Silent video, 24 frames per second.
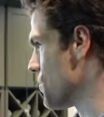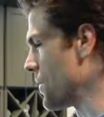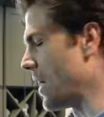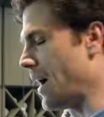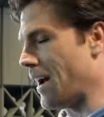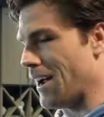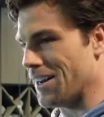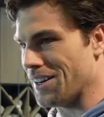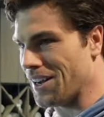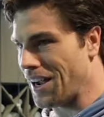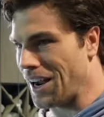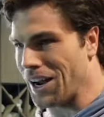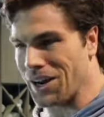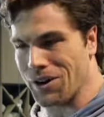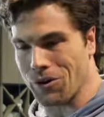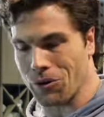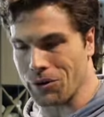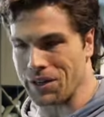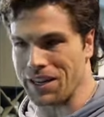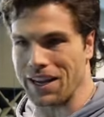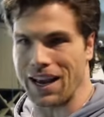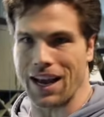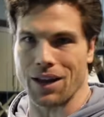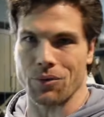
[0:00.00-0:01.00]
I heard
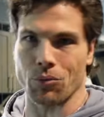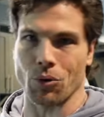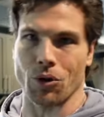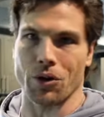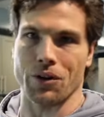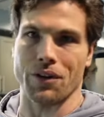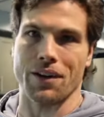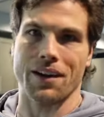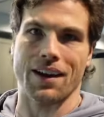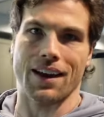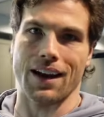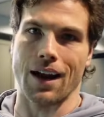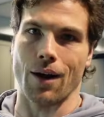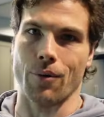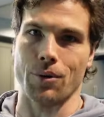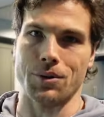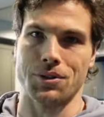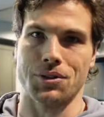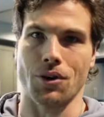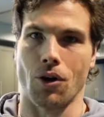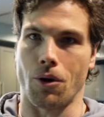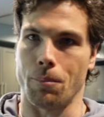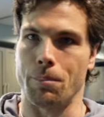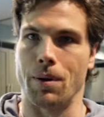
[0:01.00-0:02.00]
he had one, and I
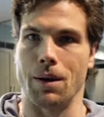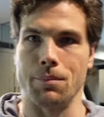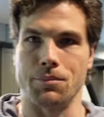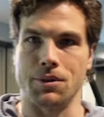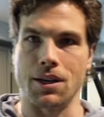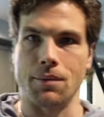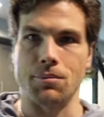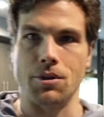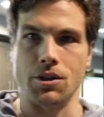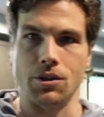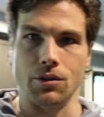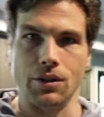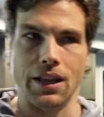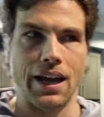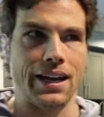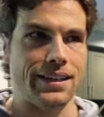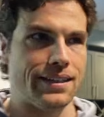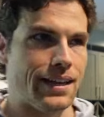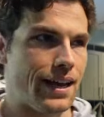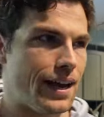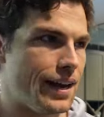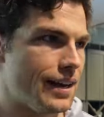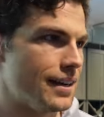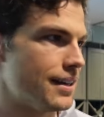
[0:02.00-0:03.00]
was all pumped up to do leg
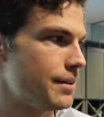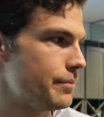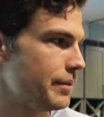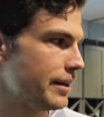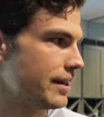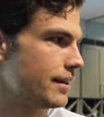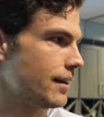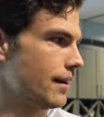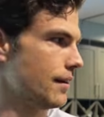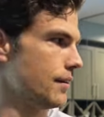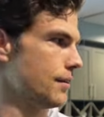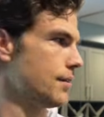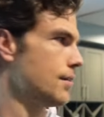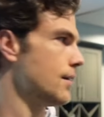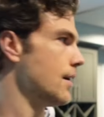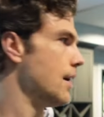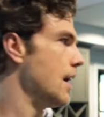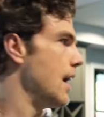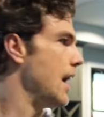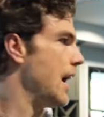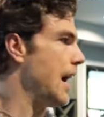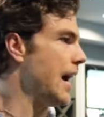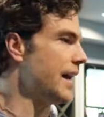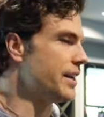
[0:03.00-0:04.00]
day because
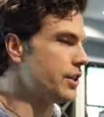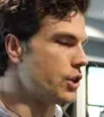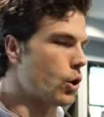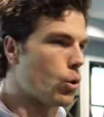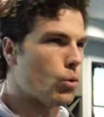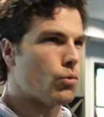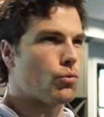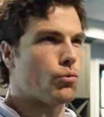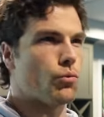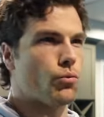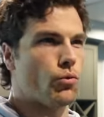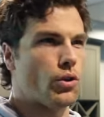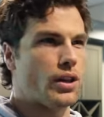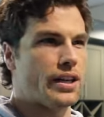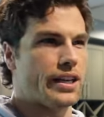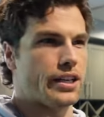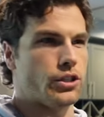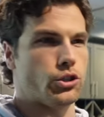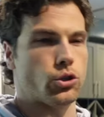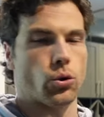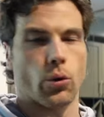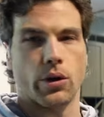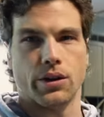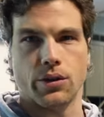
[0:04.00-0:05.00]
I don't really
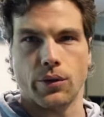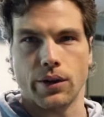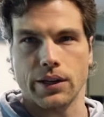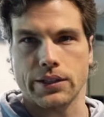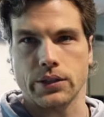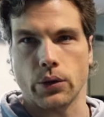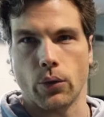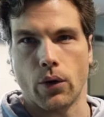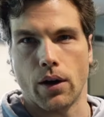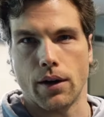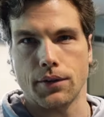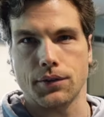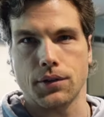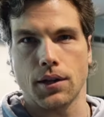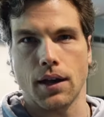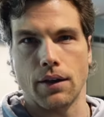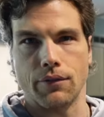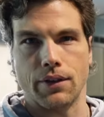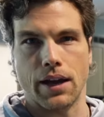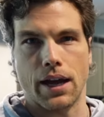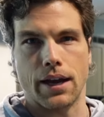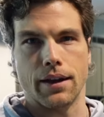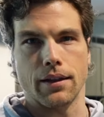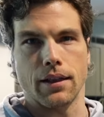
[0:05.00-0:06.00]
enjoy doing squats. I've
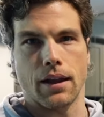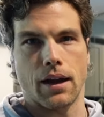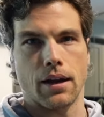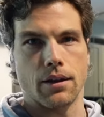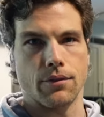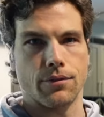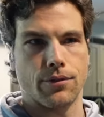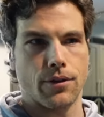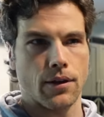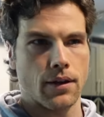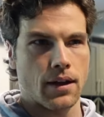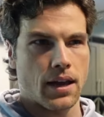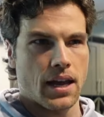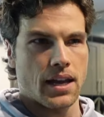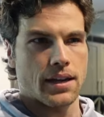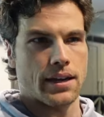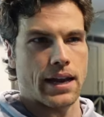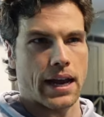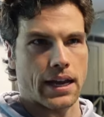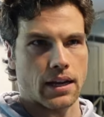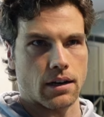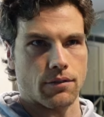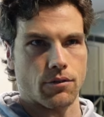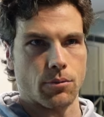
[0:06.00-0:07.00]
got a lot of
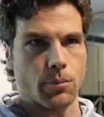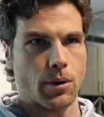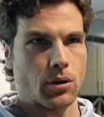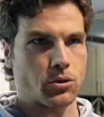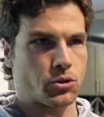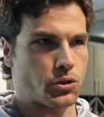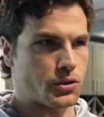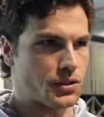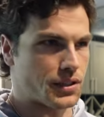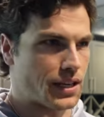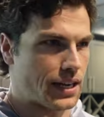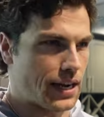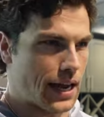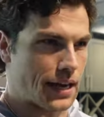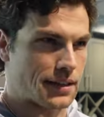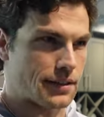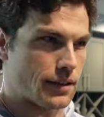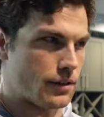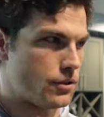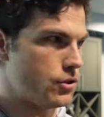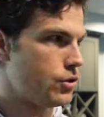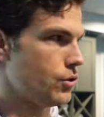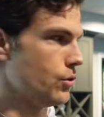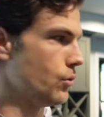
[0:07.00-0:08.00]
negative emotions
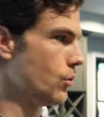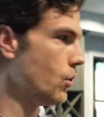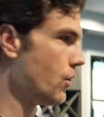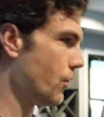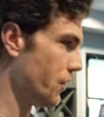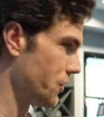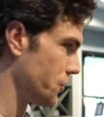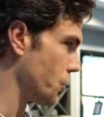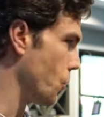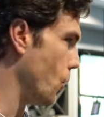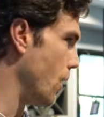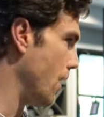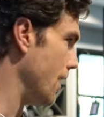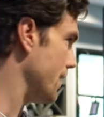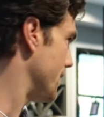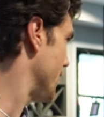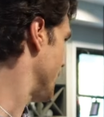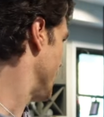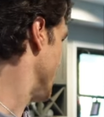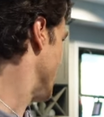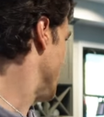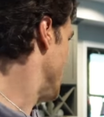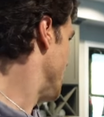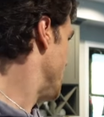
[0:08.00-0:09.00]
connected to the squat.
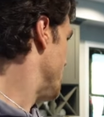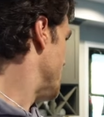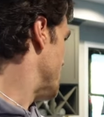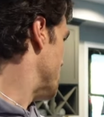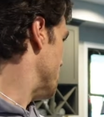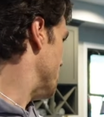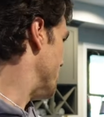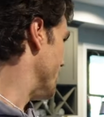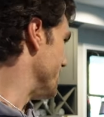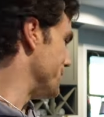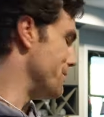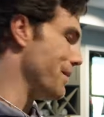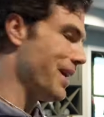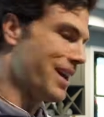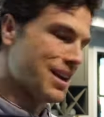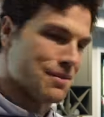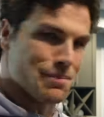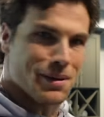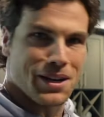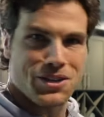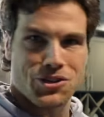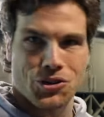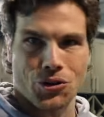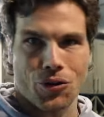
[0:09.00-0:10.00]
But man,
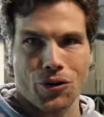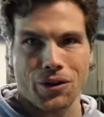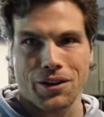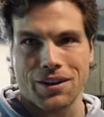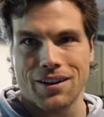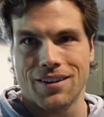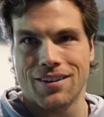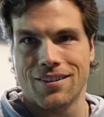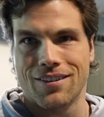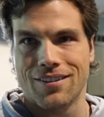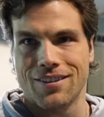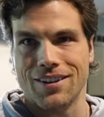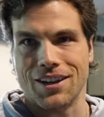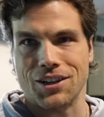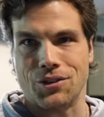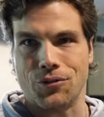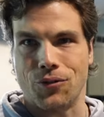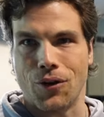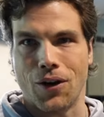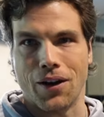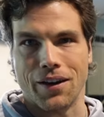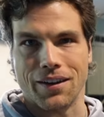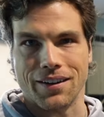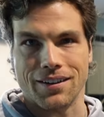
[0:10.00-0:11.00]
pit shark, it's
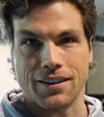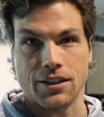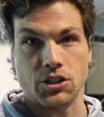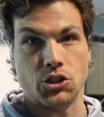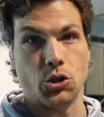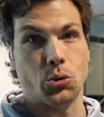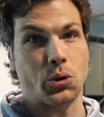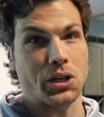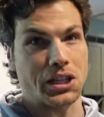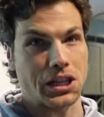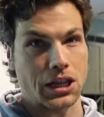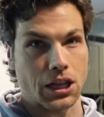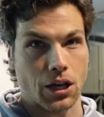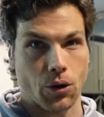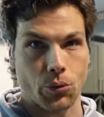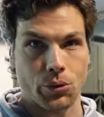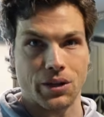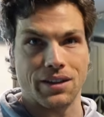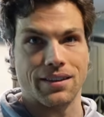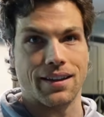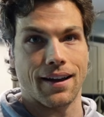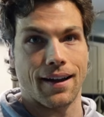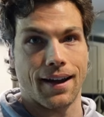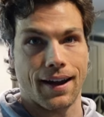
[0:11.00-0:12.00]
fun because you can load
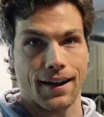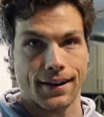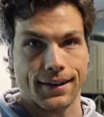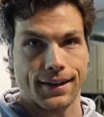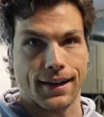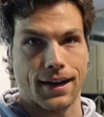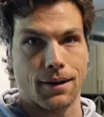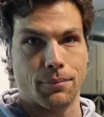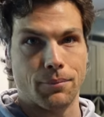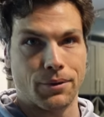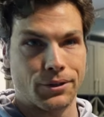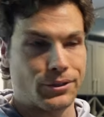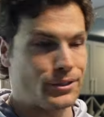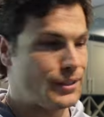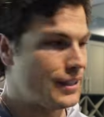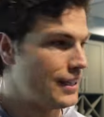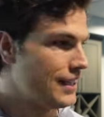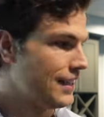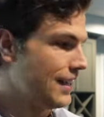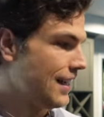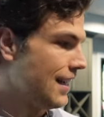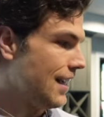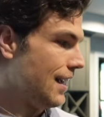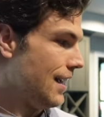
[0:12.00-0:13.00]
it the heck up
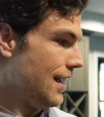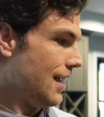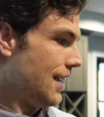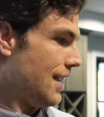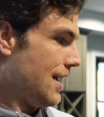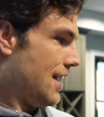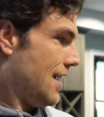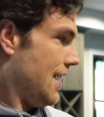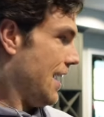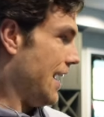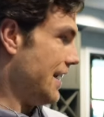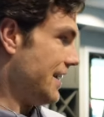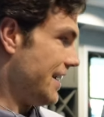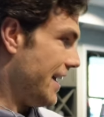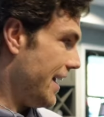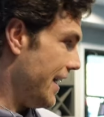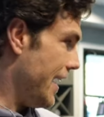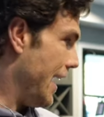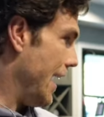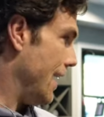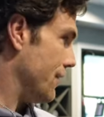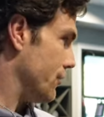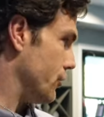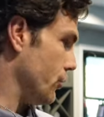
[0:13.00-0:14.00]
and get
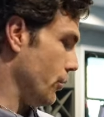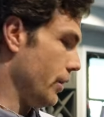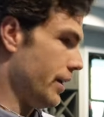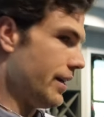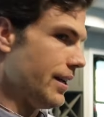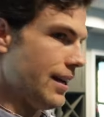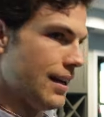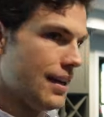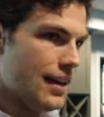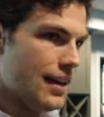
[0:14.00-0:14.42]
after it.